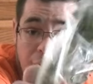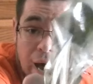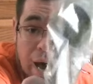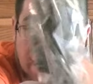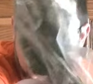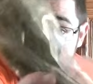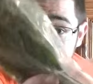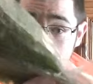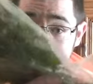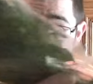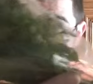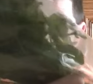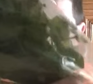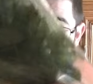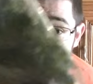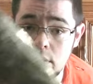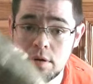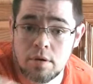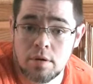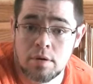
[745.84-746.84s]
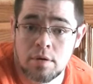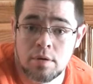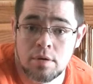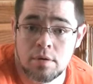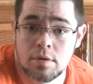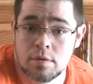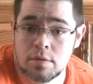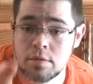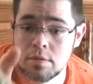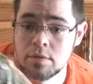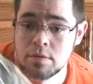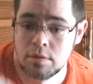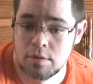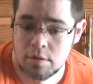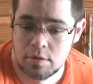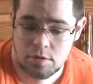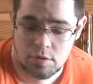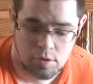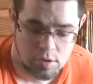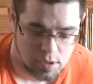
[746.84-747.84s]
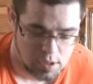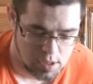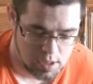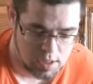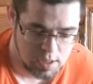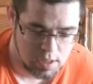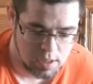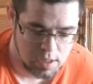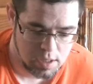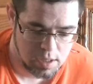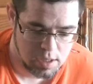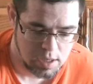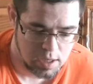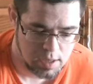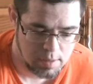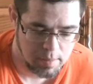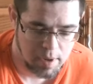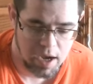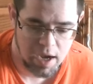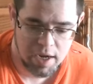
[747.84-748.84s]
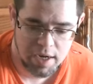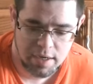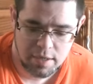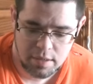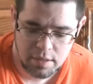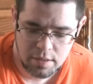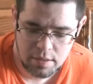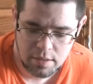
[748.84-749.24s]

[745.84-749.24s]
hygro, or kind of mine.